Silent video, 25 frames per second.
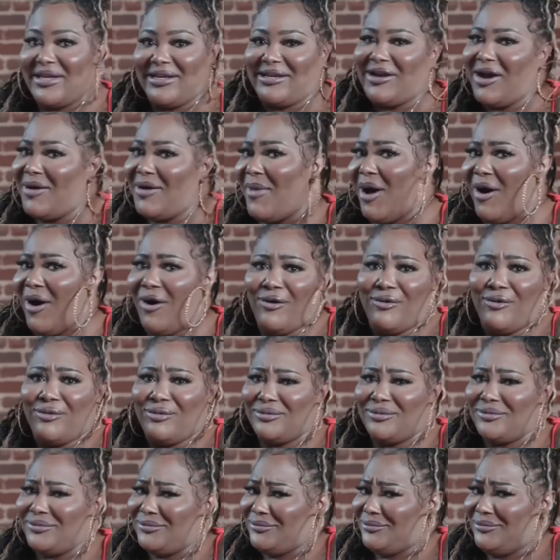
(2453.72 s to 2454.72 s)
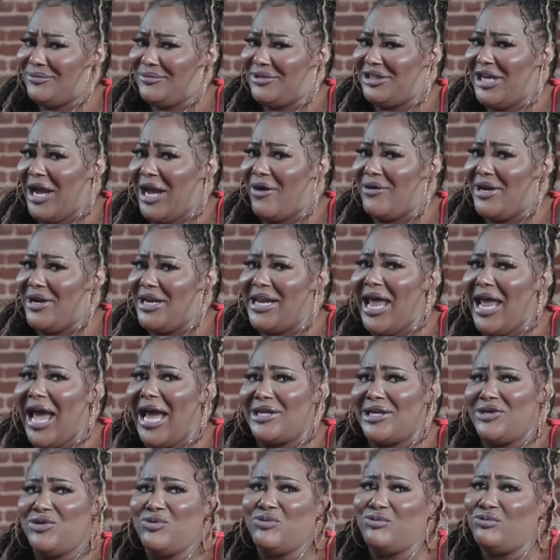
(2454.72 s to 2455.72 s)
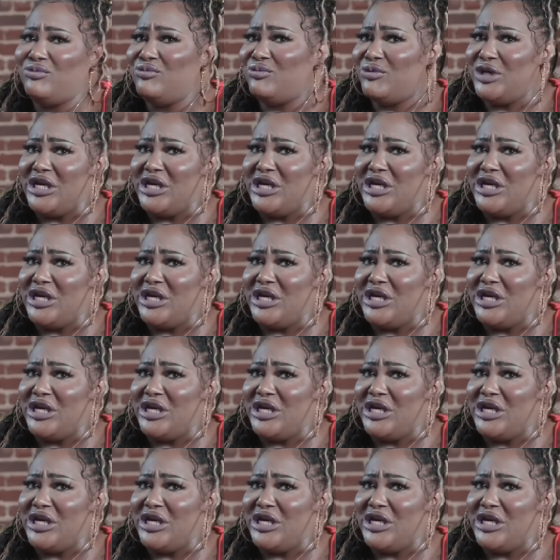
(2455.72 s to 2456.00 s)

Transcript: come on, shawty. Like you,